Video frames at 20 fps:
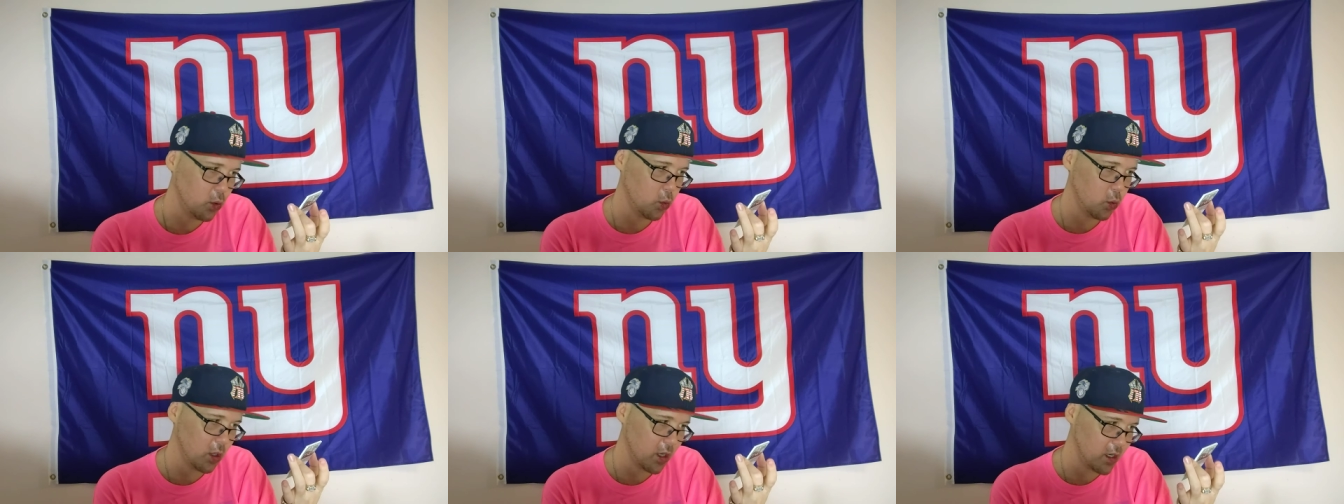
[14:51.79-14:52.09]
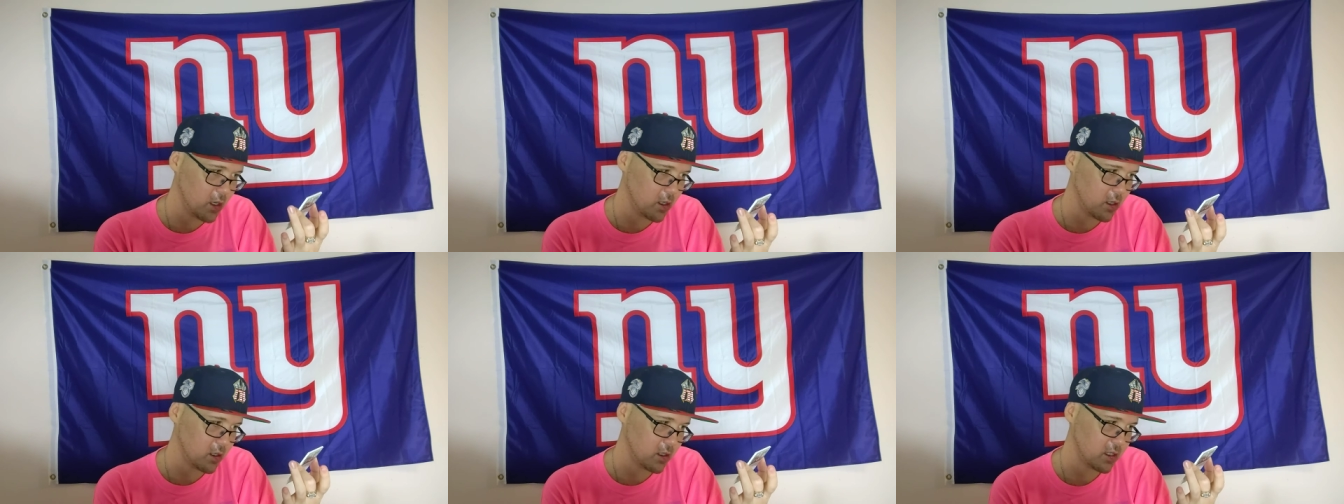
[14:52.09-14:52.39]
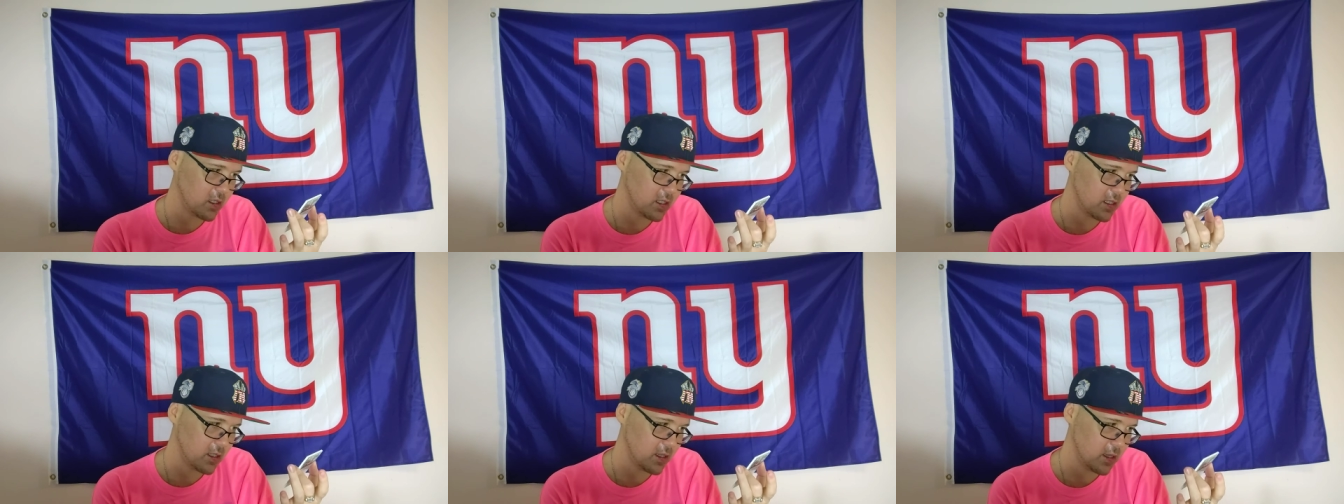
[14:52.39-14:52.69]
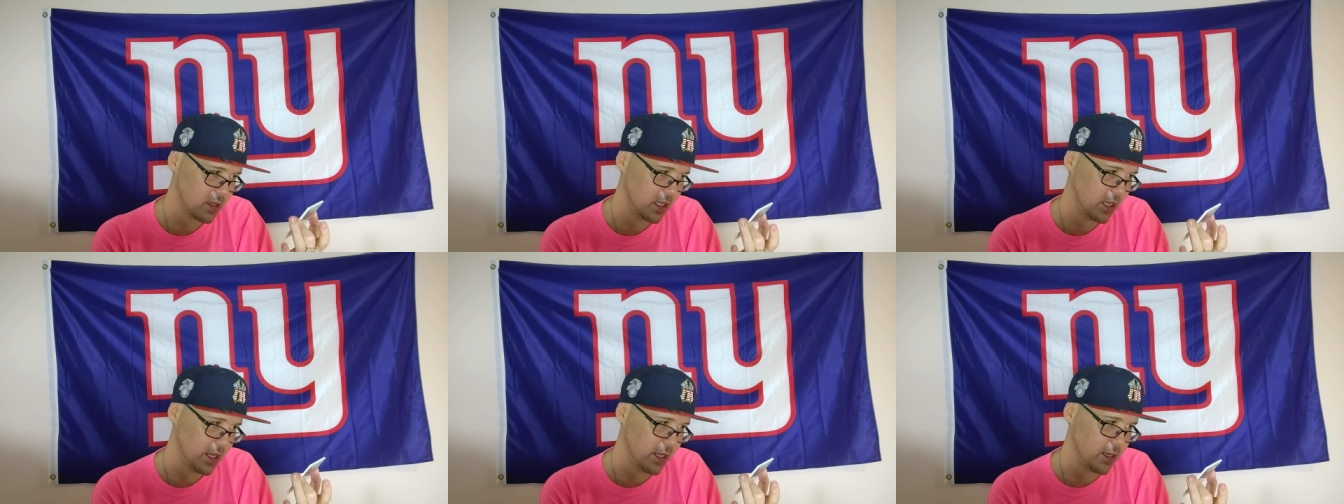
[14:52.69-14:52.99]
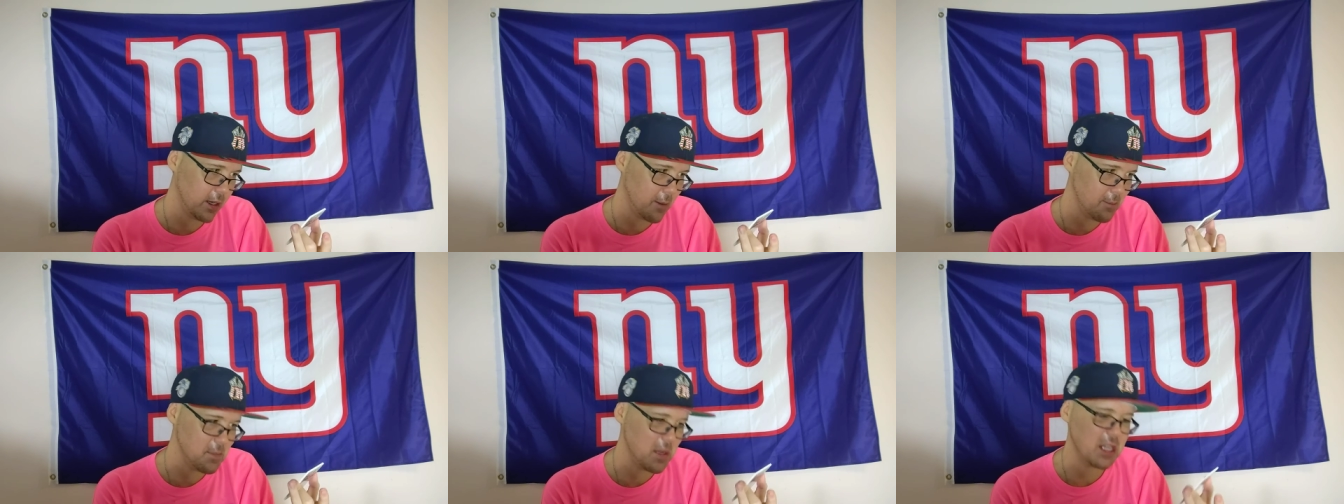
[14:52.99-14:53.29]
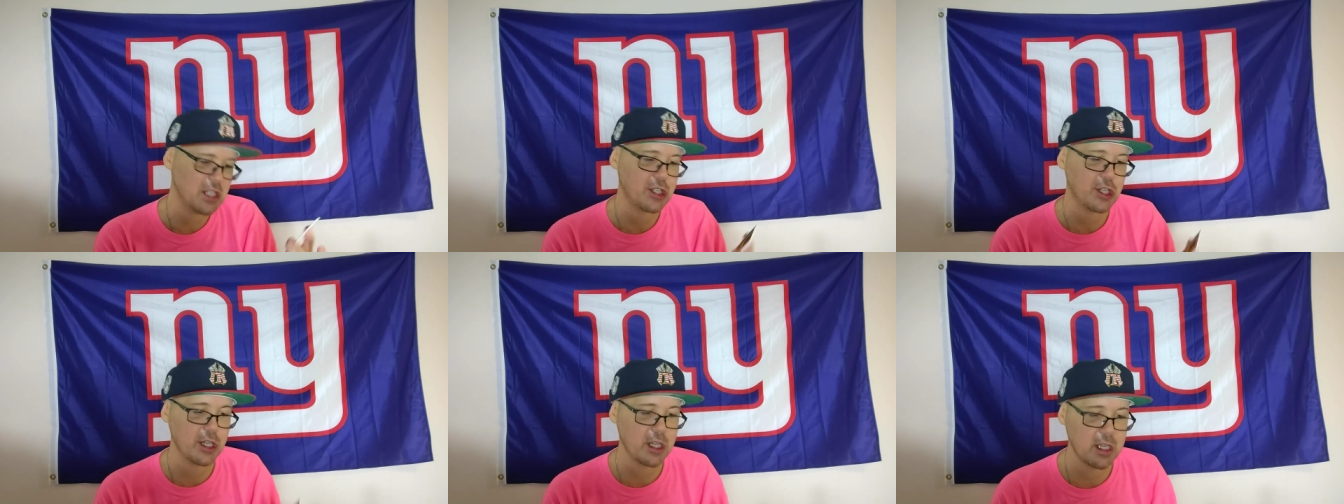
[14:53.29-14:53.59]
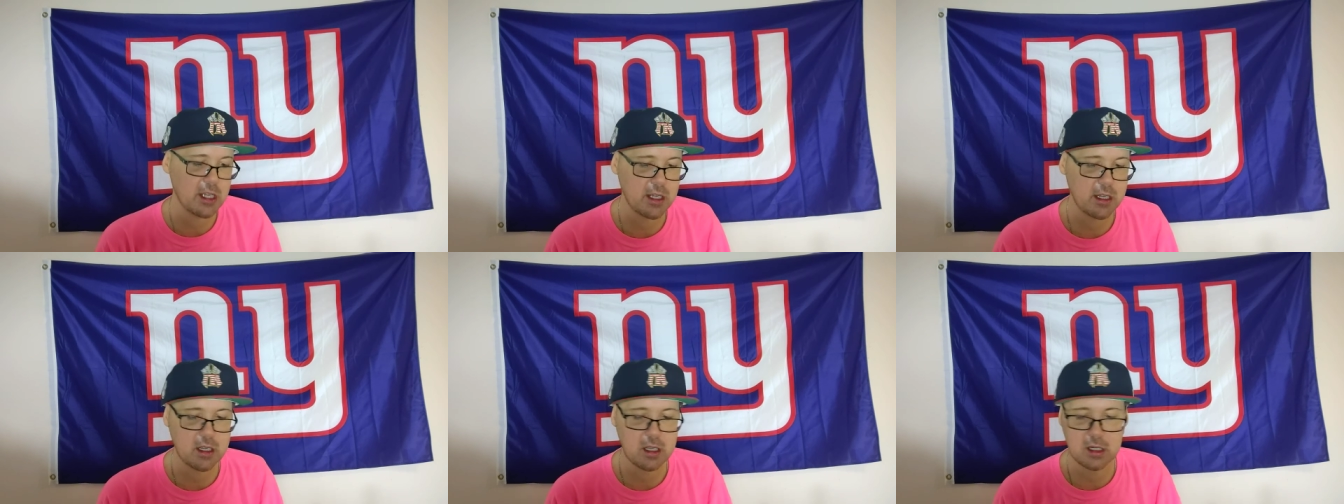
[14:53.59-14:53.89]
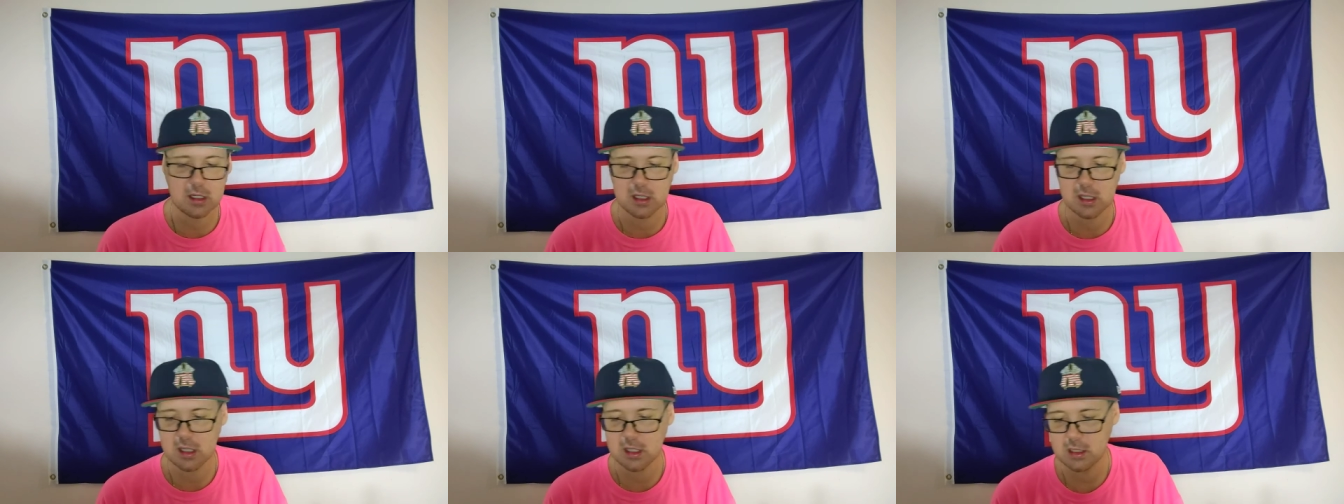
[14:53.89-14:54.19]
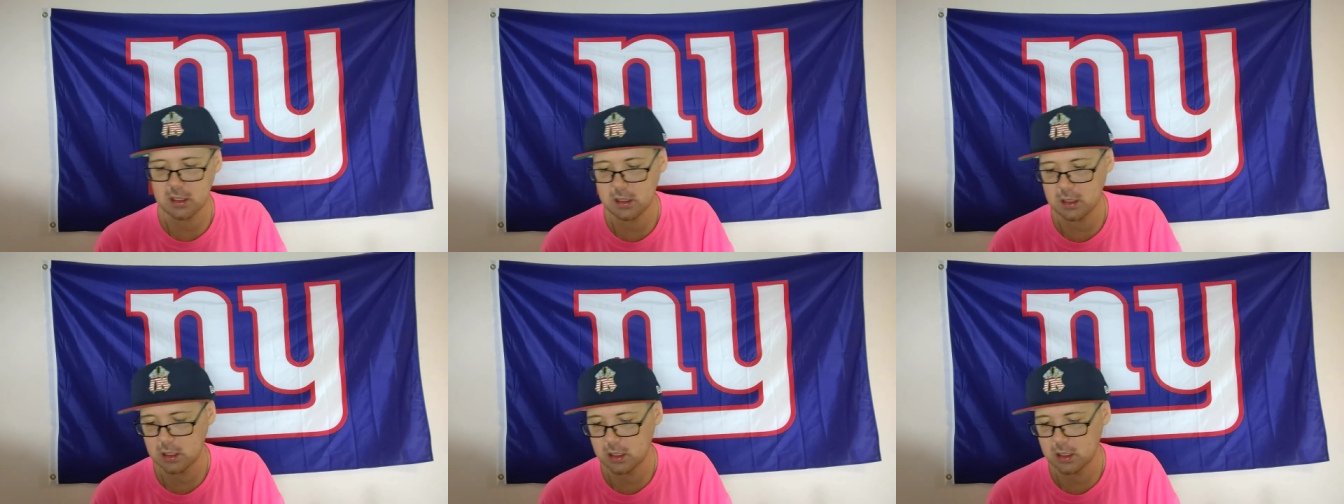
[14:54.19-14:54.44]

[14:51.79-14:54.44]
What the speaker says: worse than a Michigan card.